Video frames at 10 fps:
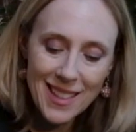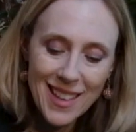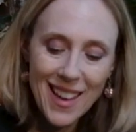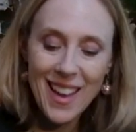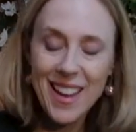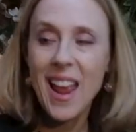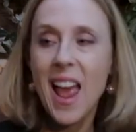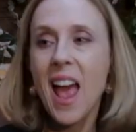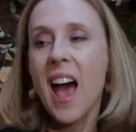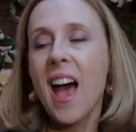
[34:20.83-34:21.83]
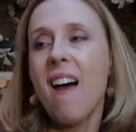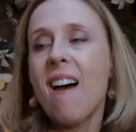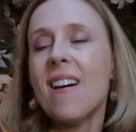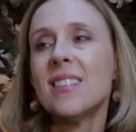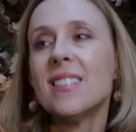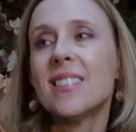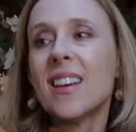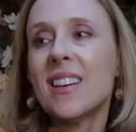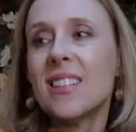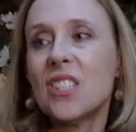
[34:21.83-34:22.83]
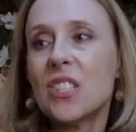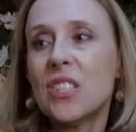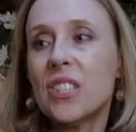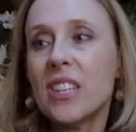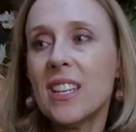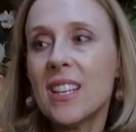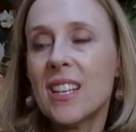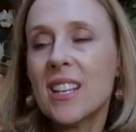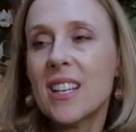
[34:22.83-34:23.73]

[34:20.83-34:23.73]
kit, and she